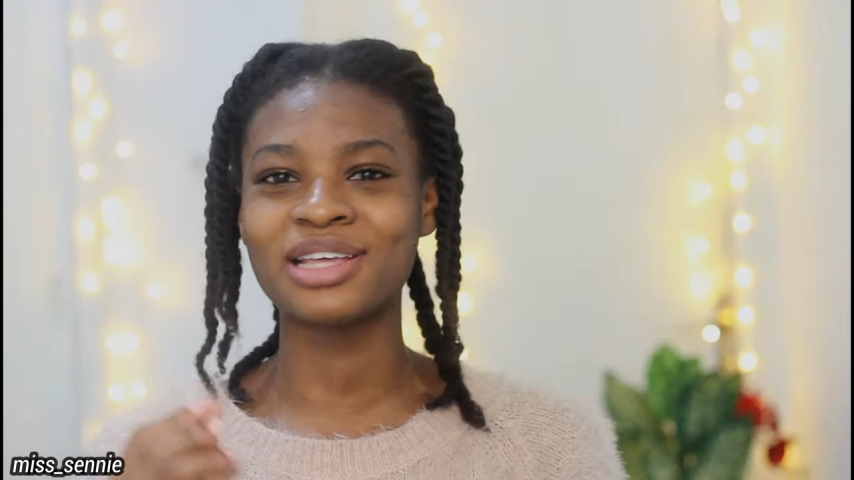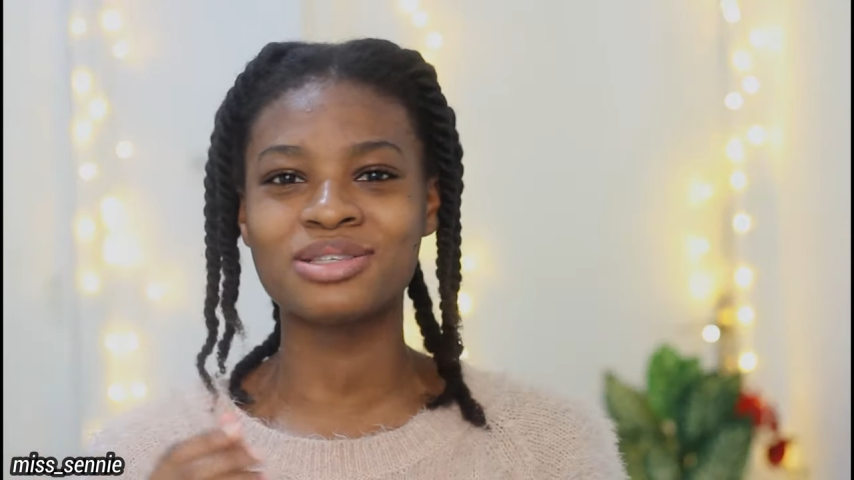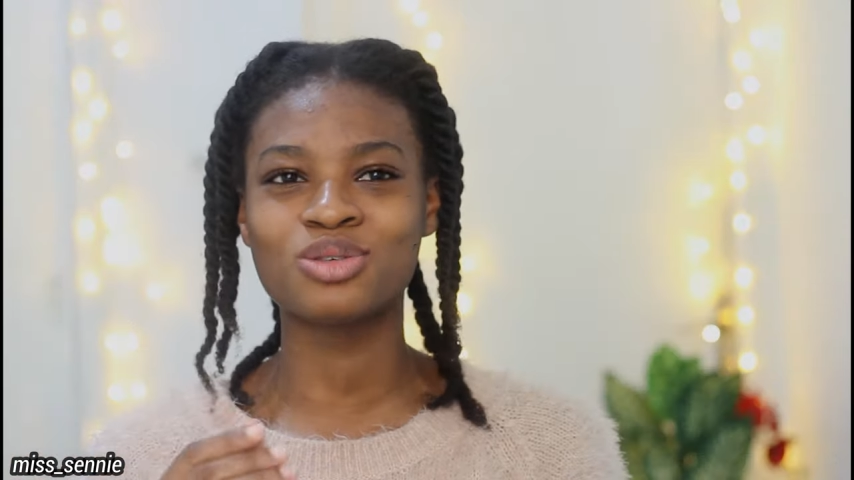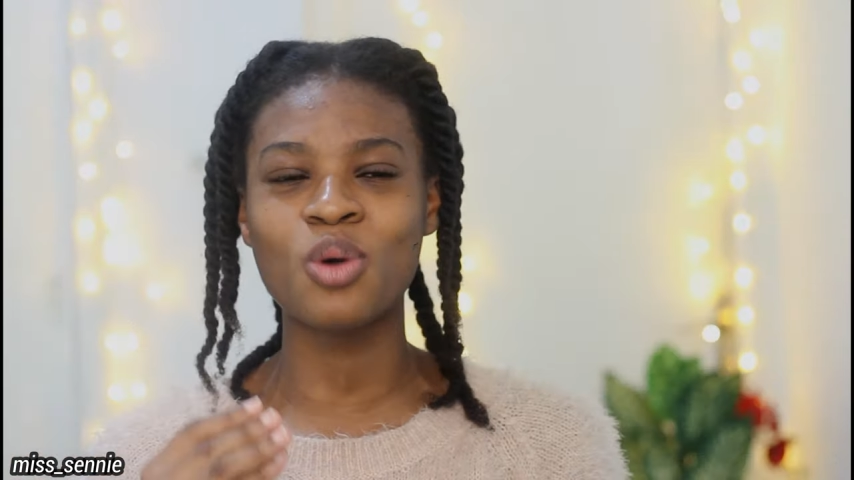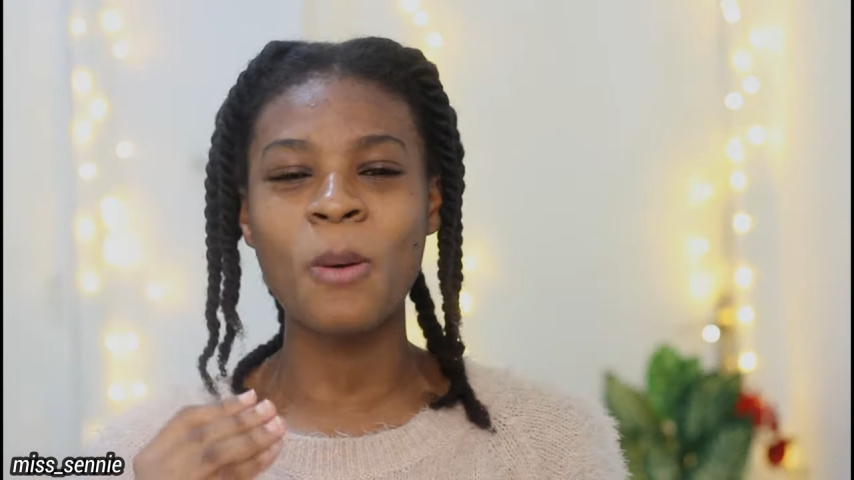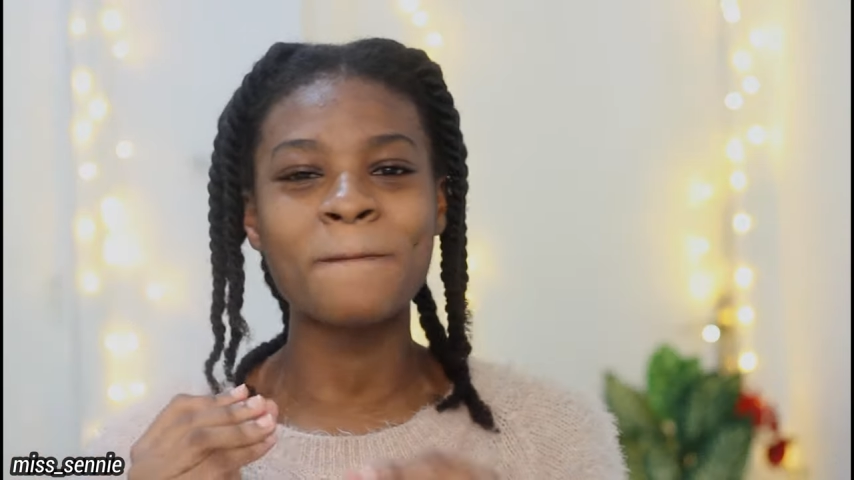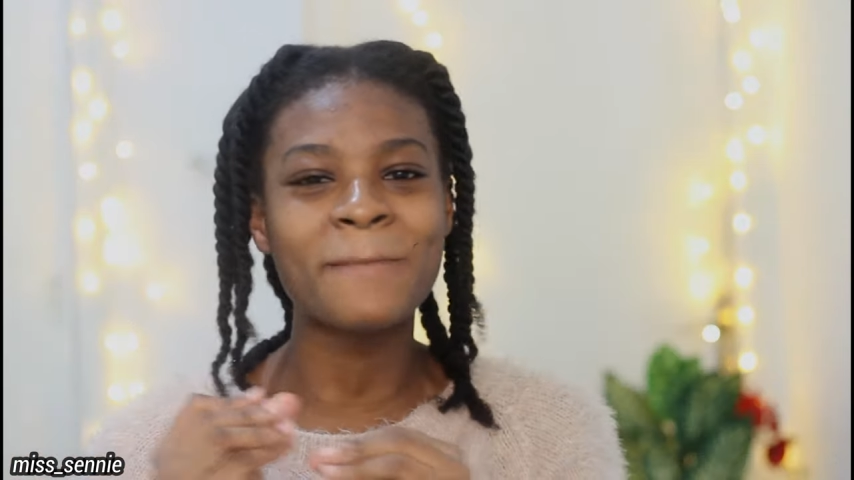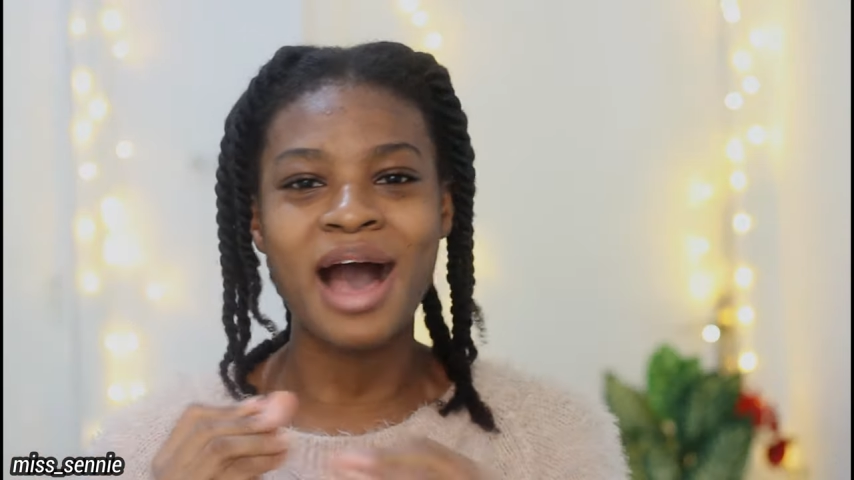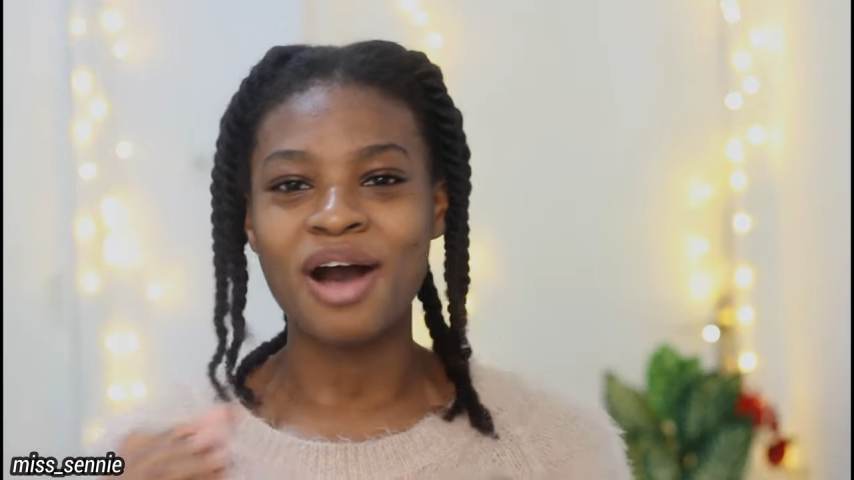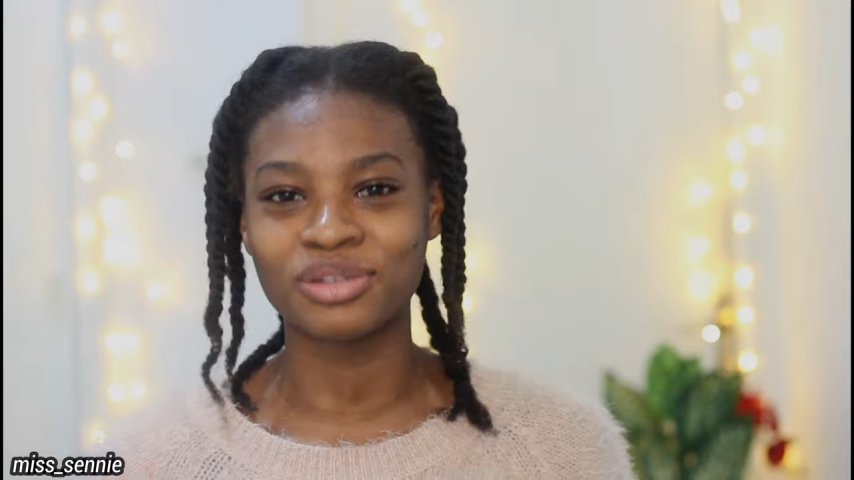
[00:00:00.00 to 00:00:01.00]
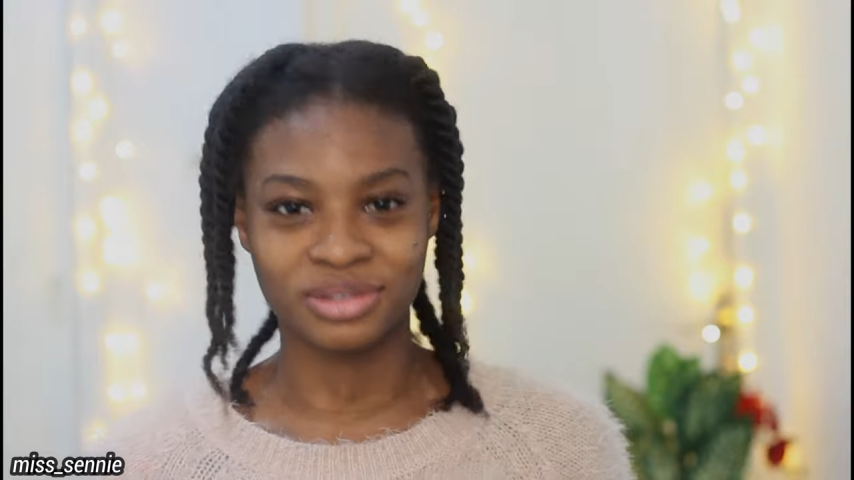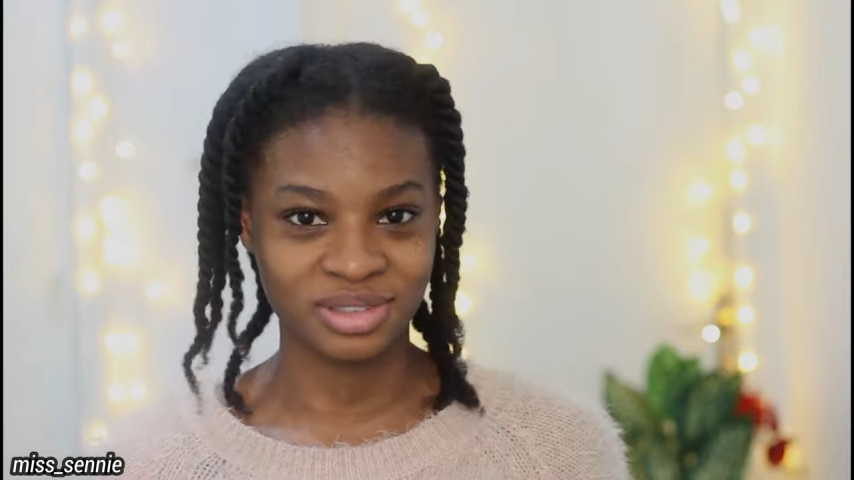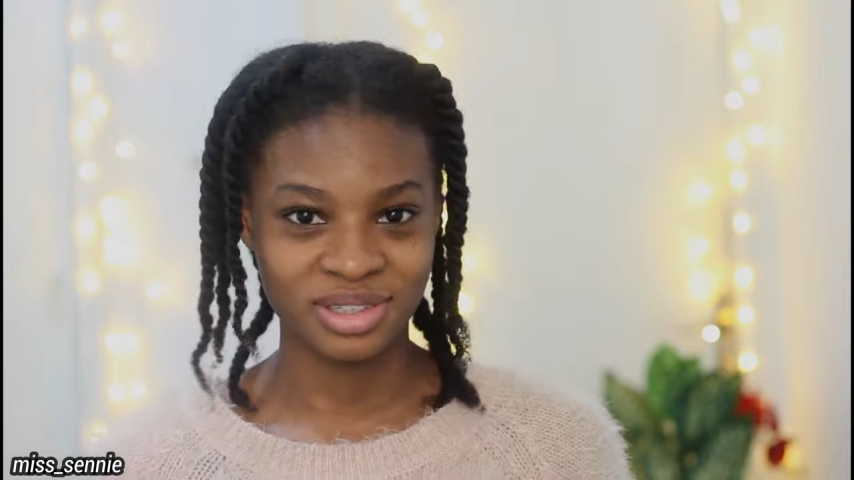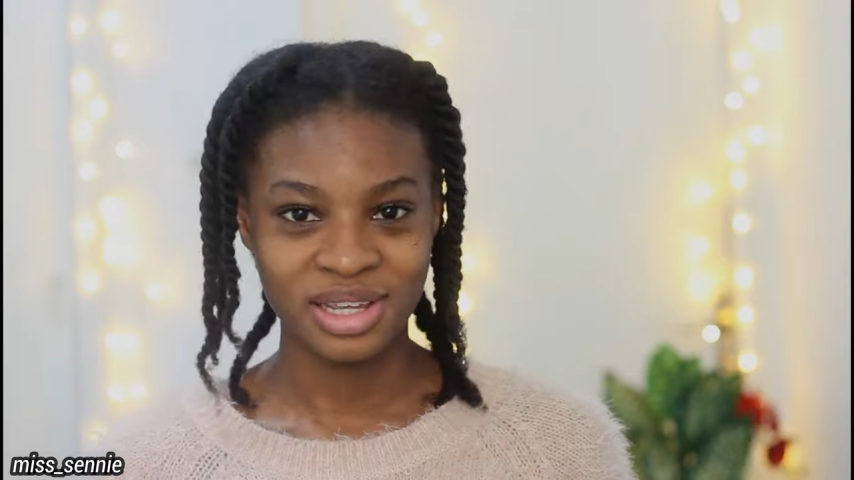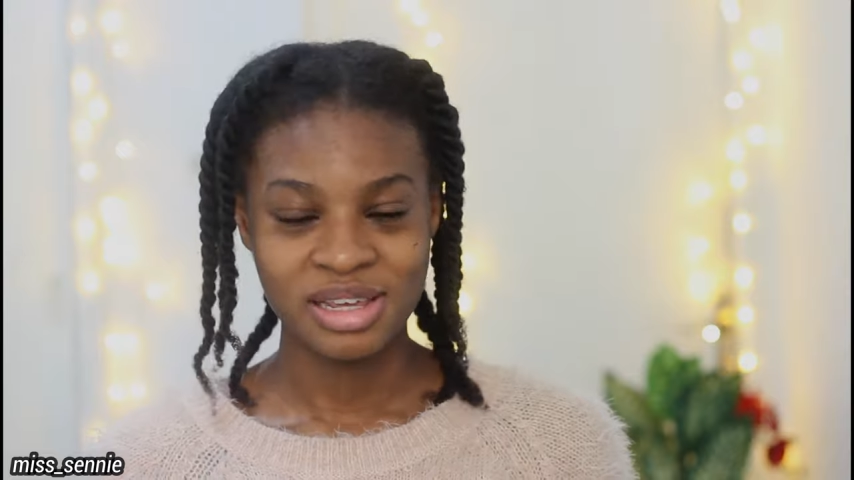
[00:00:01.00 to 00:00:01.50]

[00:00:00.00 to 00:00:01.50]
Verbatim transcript: it's so mild